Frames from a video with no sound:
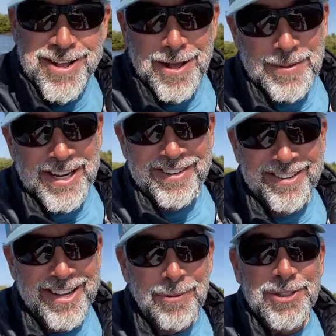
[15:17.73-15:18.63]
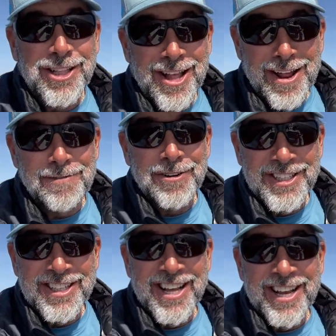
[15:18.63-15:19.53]
I mean, it was a lot of
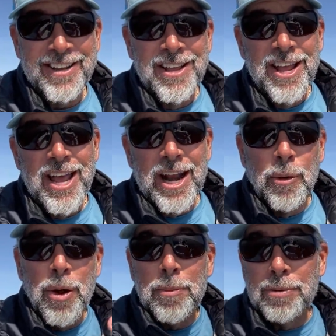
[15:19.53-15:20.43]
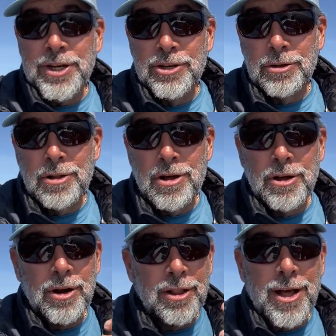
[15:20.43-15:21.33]
fun today. And I want to bring you along
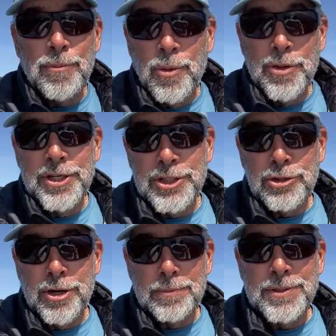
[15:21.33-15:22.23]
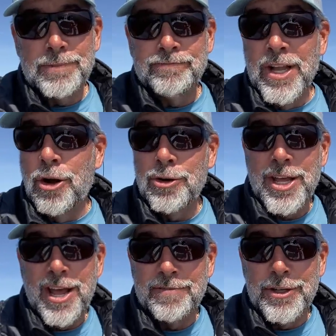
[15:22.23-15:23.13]
on a lot more of these trips. And all you
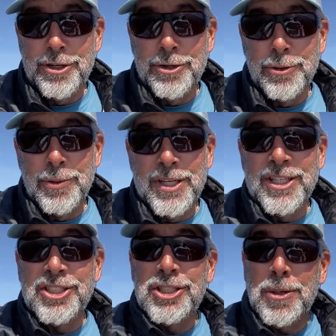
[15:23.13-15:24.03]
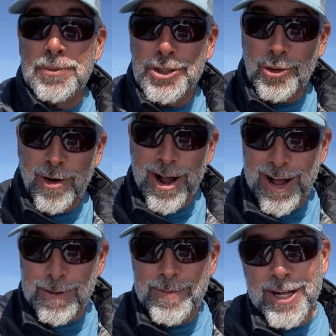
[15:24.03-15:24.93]
have to do is
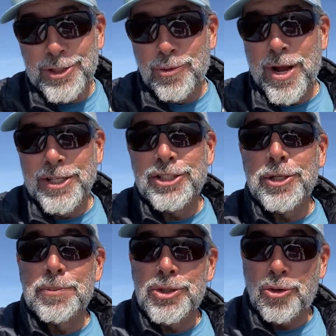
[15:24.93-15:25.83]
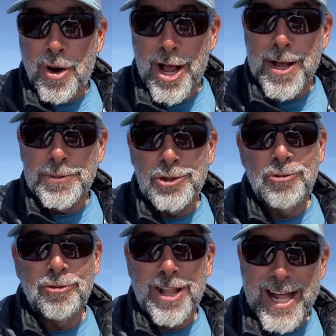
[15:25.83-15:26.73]
subscribe. That's right, subscribe to
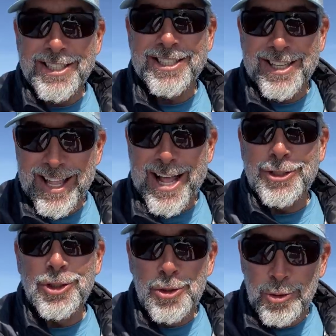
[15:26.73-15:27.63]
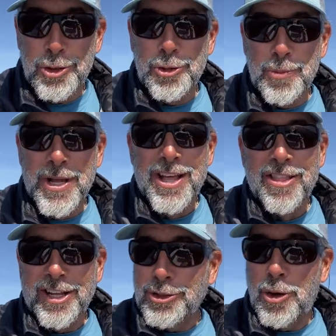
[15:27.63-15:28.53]
Flats Class YouTube.
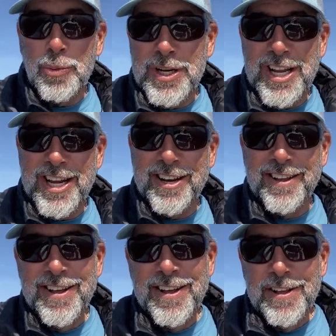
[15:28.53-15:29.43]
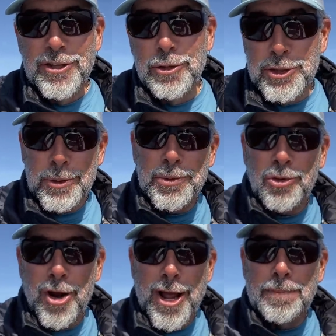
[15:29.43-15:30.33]
That's all we need. You
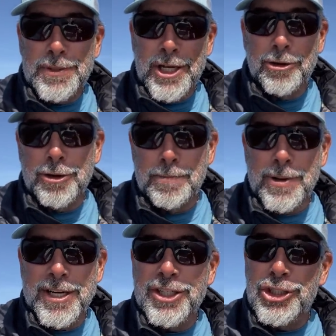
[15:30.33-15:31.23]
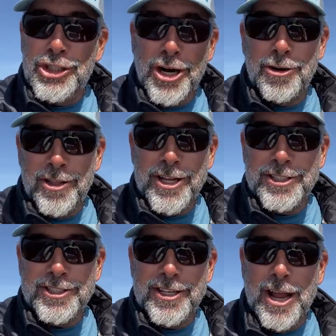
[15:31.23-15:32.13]
subscribe, tell your buddies, share
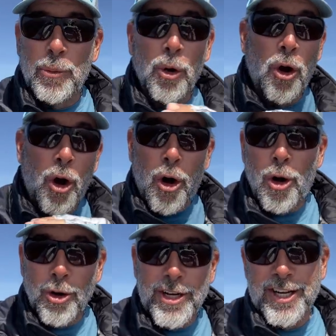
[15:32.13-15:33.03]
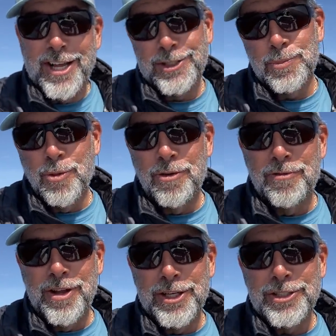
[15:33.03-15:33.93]
this, and we're all going to catch more
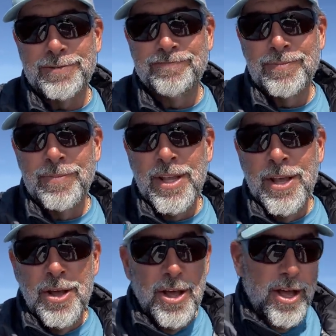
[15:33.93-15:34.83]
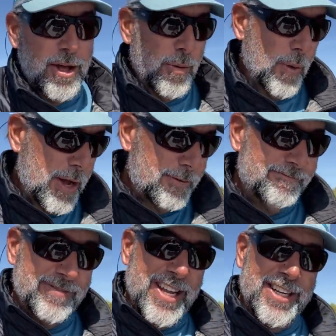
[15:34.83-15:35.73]
fish. Well,
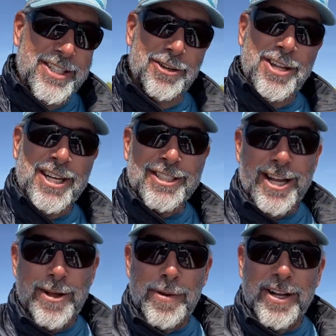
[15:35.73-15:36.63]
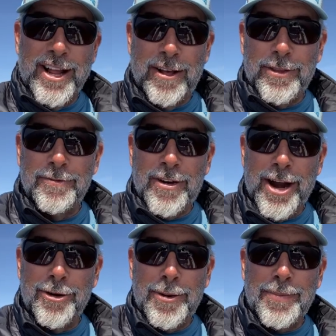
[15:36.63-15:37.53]
until next time, I'm going to have to
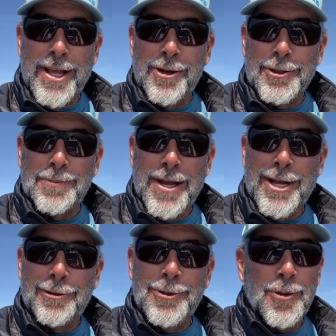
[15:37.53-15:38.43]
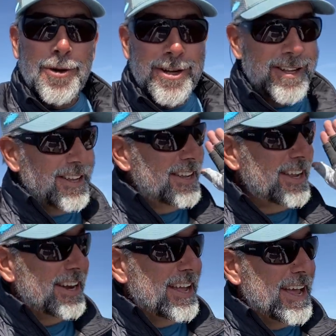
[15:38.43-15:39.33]
fire up the Hells Bay Eldora
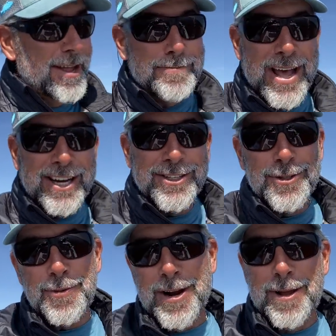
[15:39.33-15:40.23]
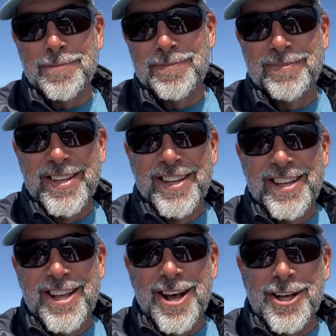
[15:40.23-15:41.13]
and head back to the ramp.
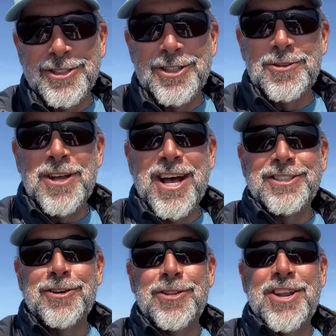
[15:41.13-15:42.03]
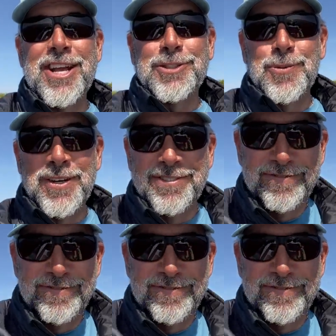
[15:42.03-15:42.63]
I'll see you guys on the next one.